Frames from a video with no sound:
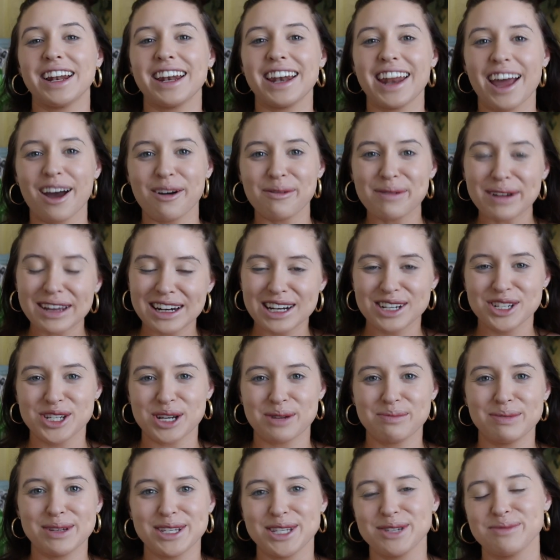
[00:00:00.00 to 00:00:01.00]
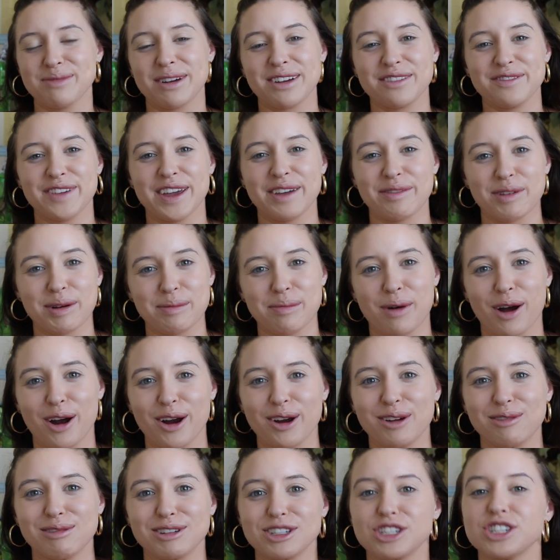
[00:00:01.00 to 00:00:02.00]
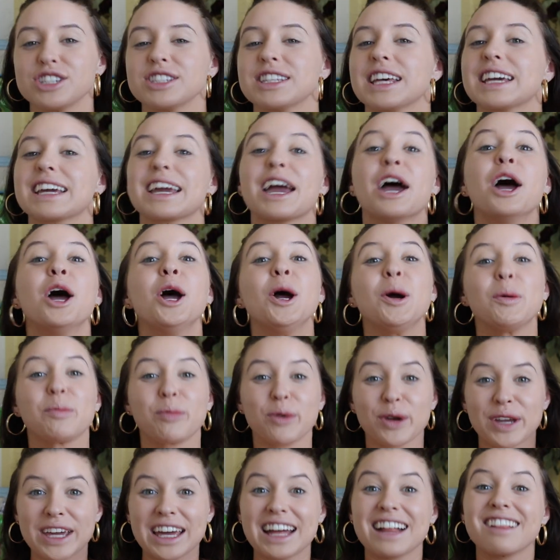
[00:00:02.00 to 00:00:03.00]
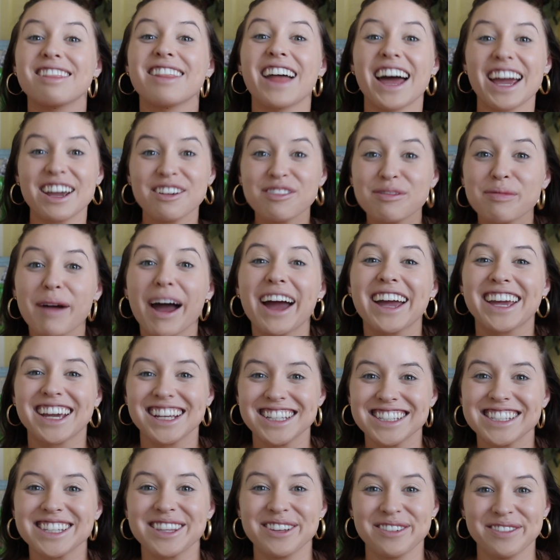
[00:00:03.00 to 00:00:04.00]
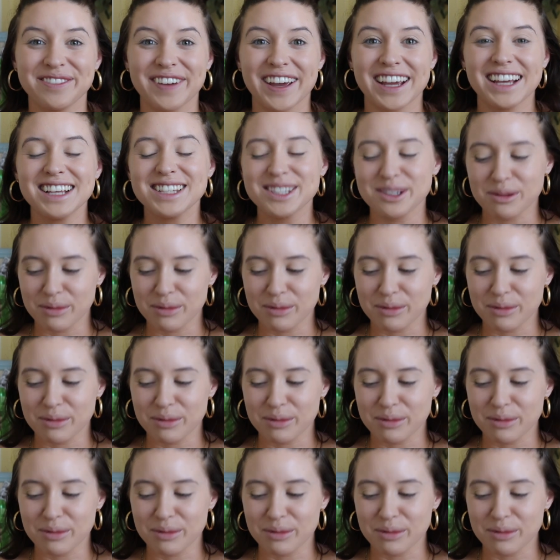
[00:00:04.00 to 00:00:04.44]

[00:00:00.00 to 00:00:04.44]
Now we're gonna jump into my favorite part, which is like bringing life back into the face.